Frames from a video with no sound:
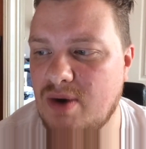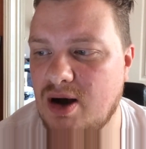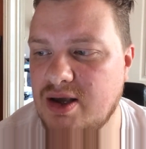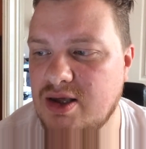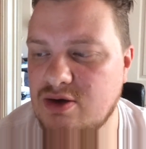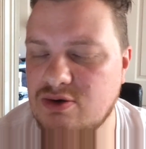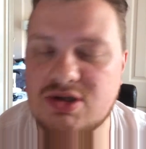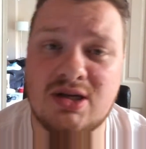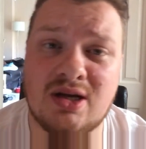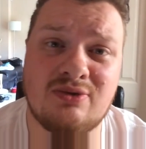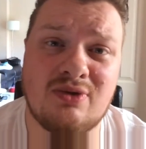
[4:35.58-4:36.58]
I used
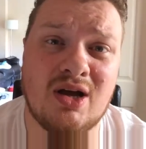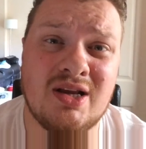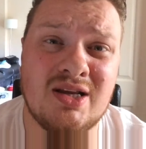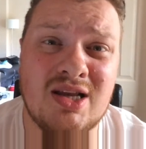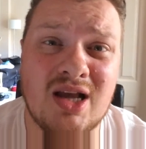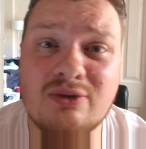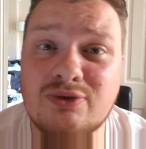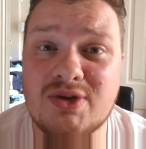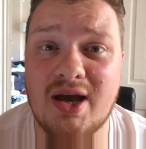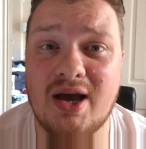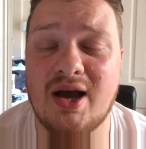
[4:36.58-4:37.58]
to love, I
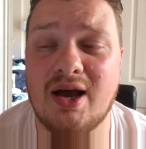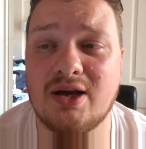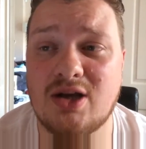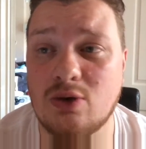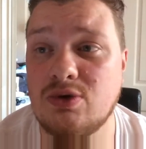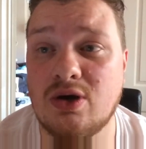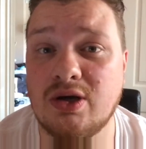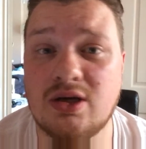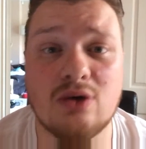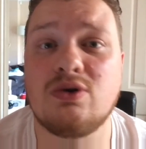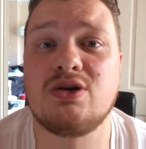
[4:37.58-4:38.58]
loved GoldenEye.
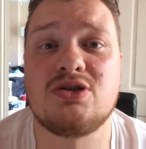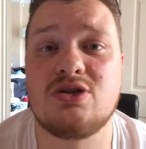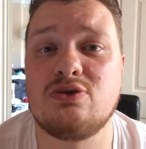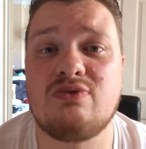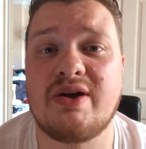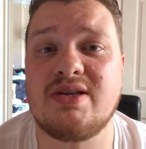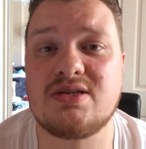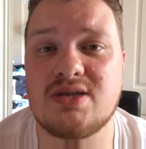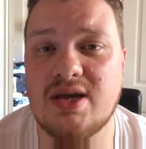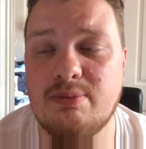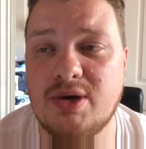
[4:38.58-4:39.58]
GoldenEye still
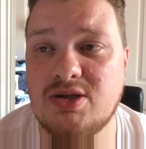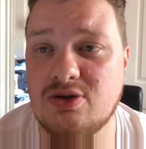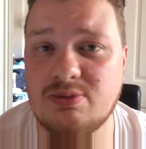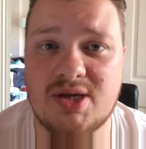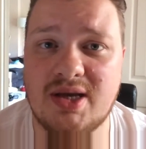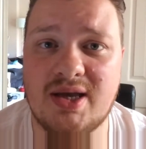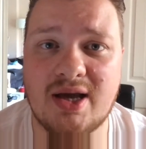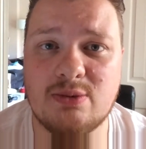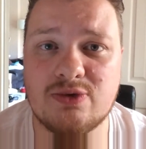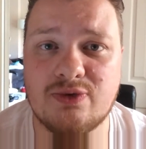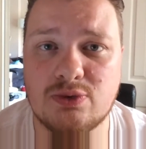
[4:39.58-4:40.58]
rates in my top 10
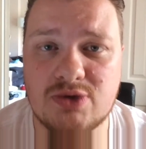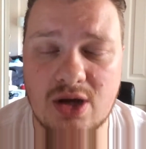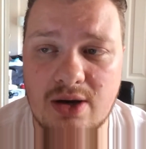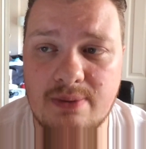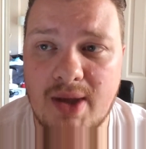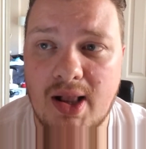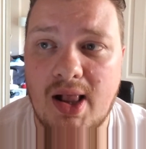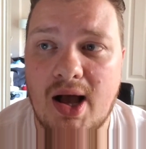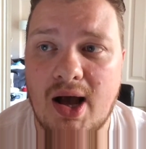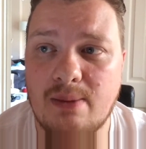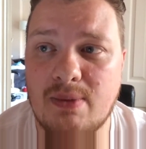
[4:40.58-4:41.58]
games of all time.
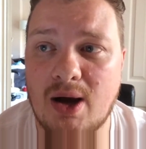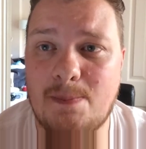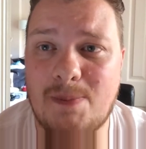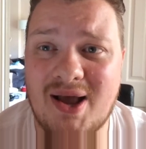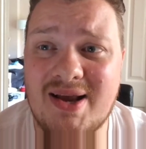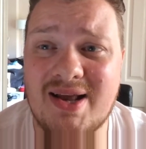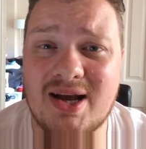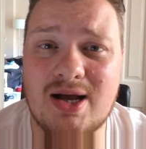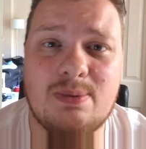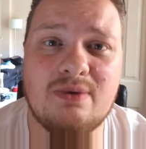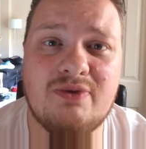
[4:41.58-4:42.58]
I played it a
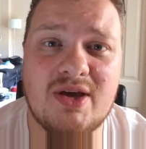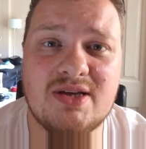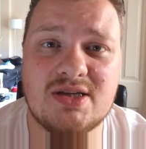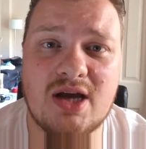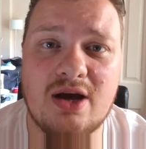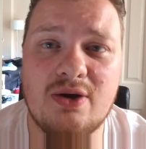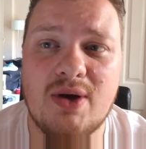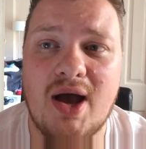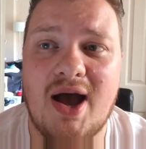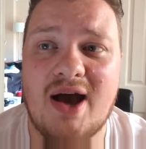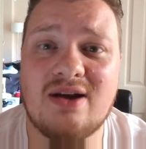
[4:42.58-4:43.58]
couple of years ago,
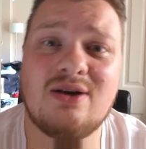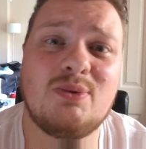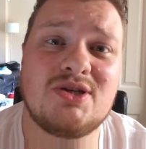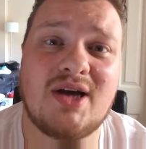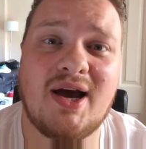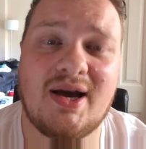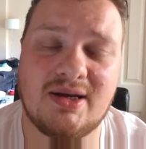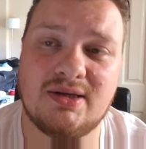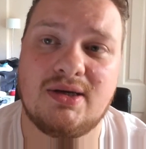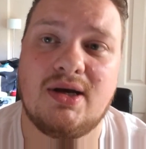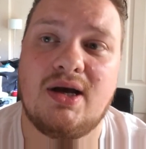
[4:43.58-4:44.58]
and I wish I
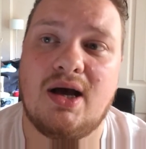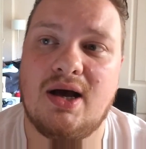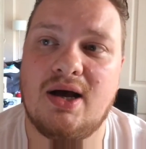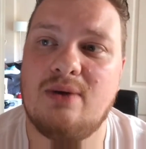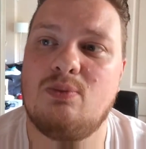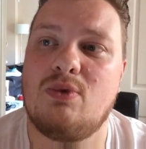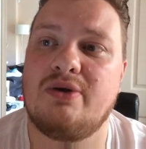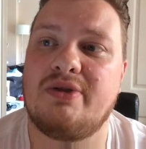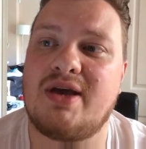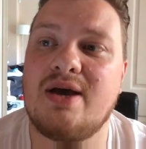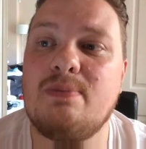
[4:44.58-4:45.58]
hadn't. While
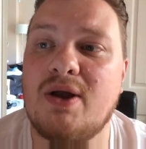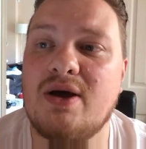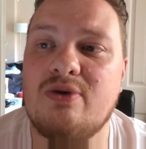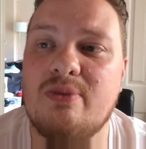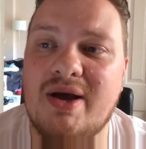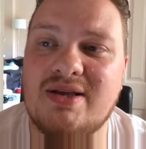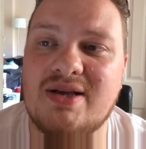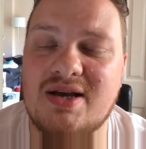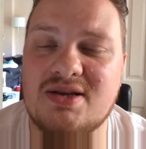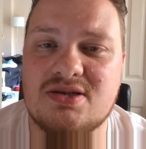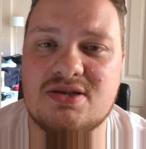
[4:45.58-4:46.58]
the gameplay remained
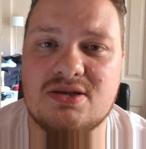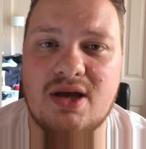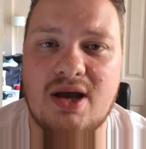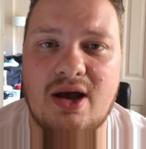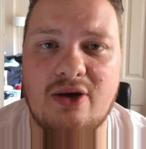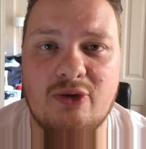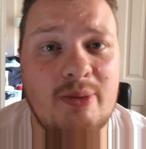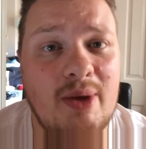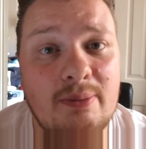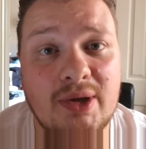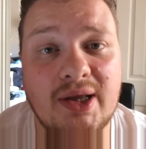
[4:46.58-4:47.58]
as I
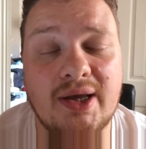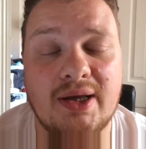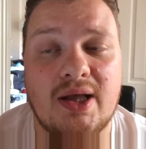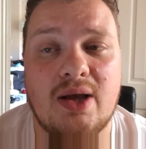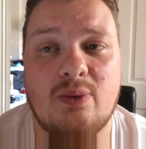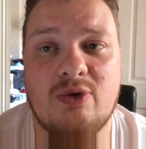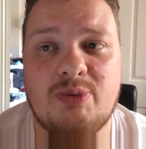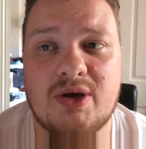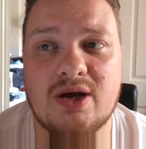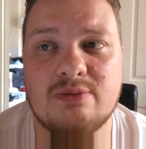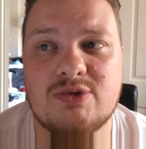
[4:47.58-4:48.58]
remembered it, we've
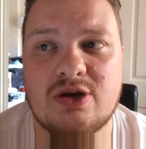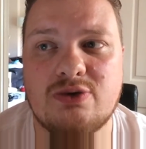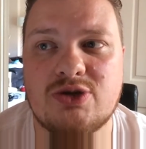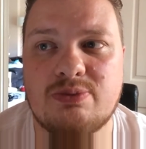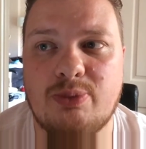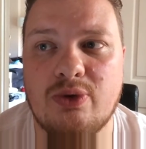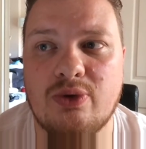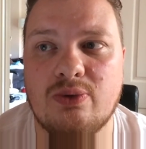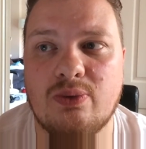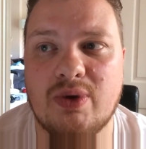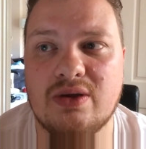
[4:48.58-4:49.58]
become so
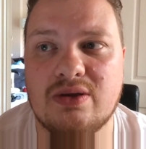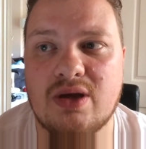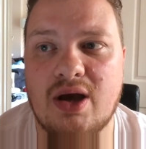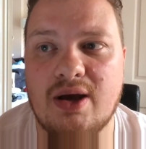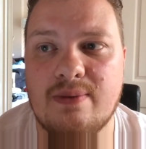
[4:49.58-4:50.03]
spoilt with